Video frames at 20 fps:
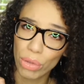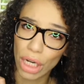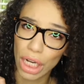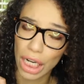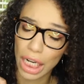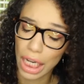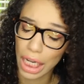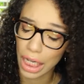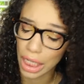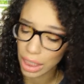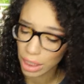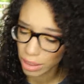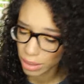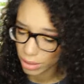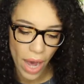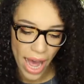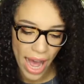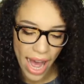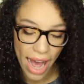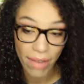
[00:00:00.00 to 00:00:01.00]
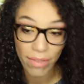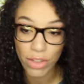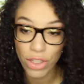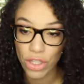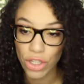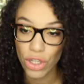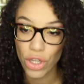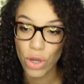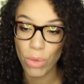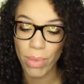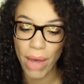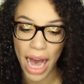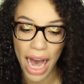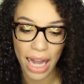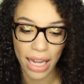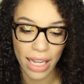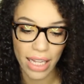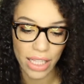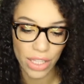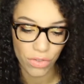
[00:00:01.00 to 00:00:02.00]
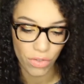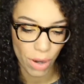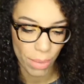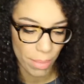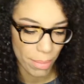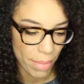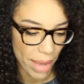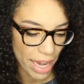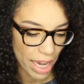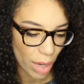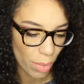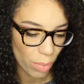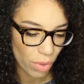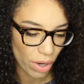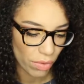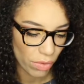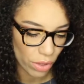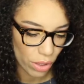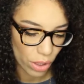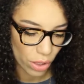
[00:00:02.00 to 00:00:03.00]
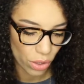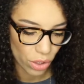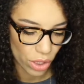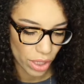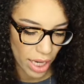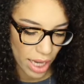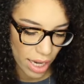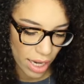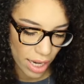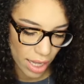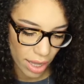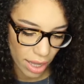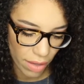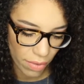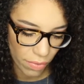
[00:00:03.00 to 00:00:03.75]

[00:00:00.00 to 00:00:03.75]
pretty. I have two palettes from Makeup Revolution.